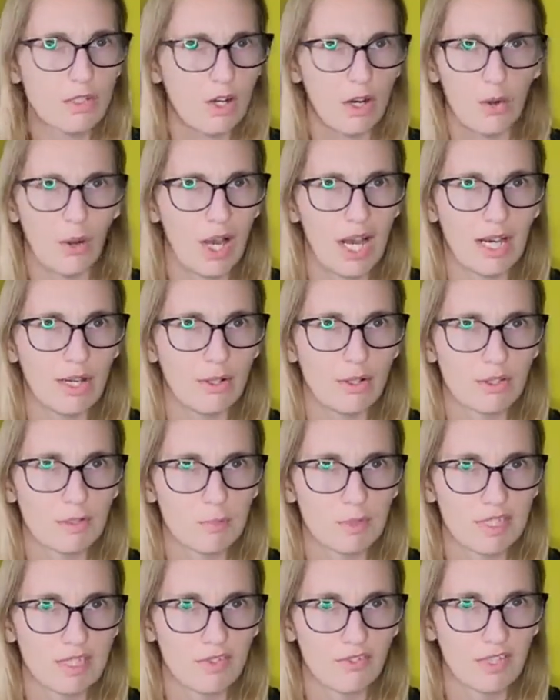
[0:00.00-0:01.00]
are Ohio
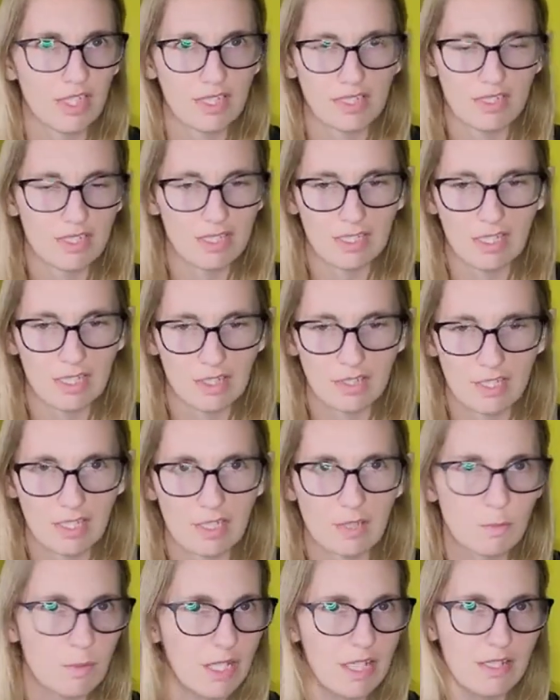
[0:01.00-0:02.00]
specific
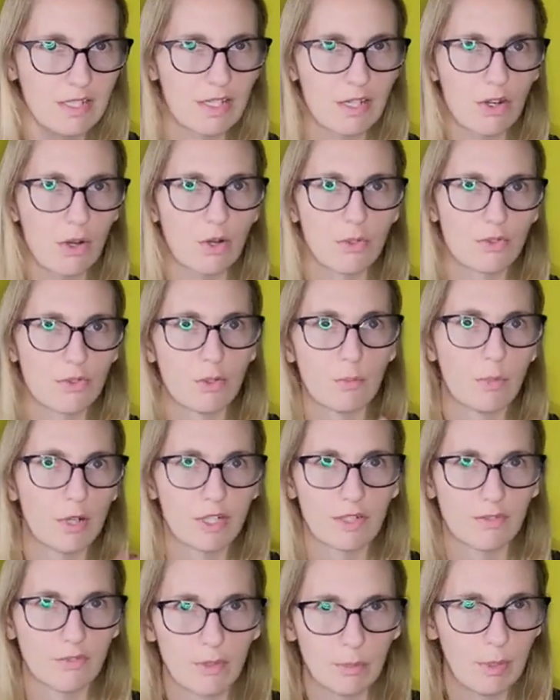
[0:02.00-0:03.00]
statistics because they're also
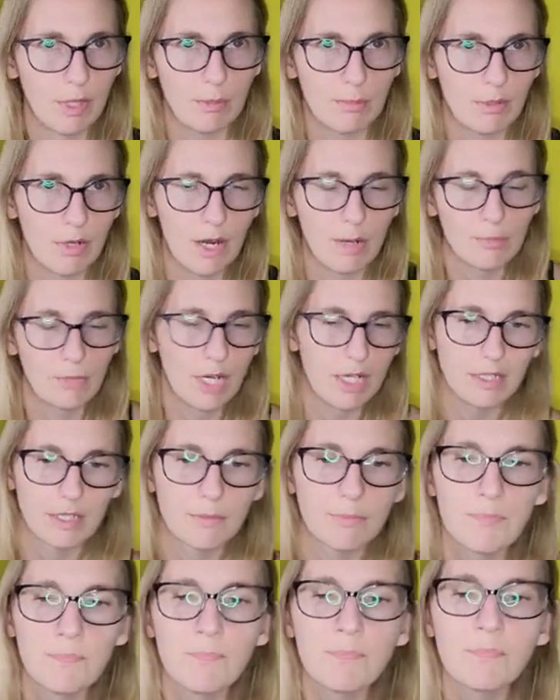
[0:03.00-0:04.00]
part of the paper I'm writing.